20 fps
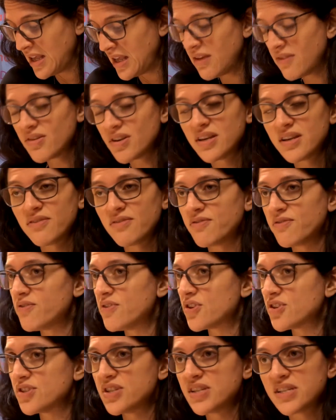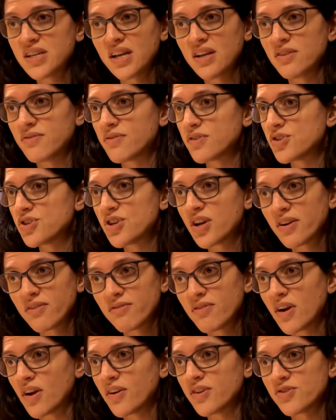even if they're detained for
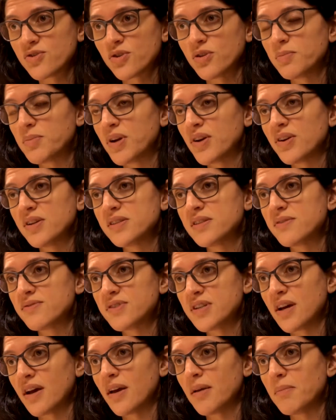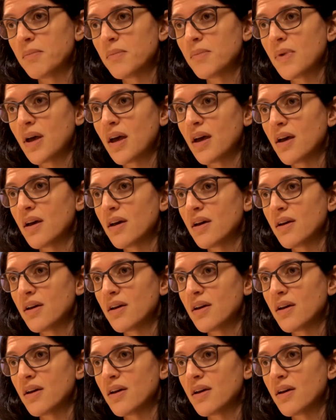very short periods of time, uh,